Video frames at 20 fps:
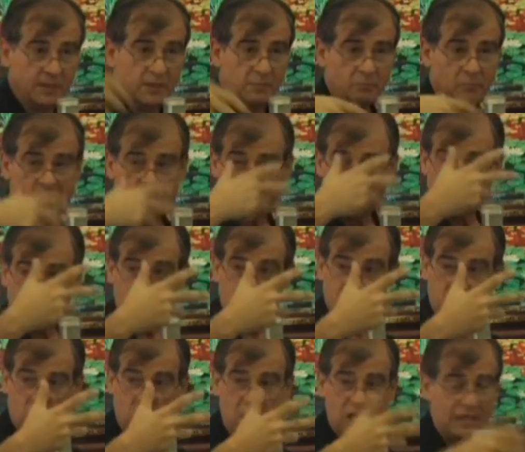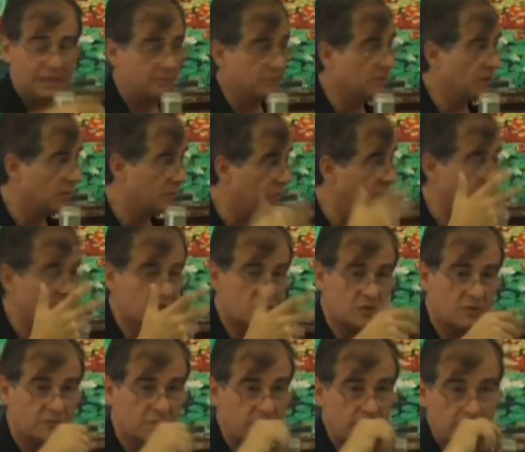Millions of millions
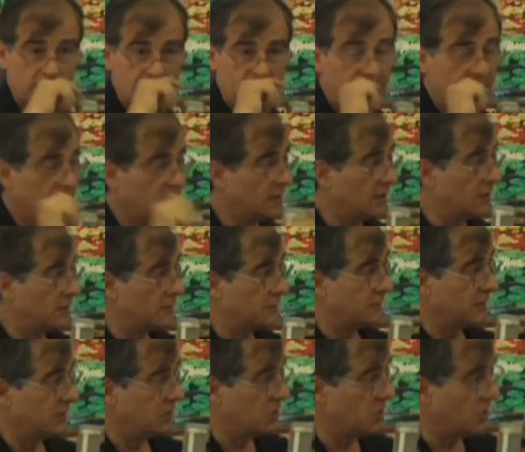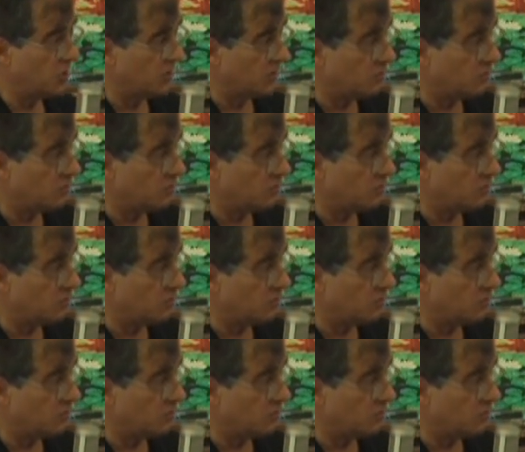of indigenous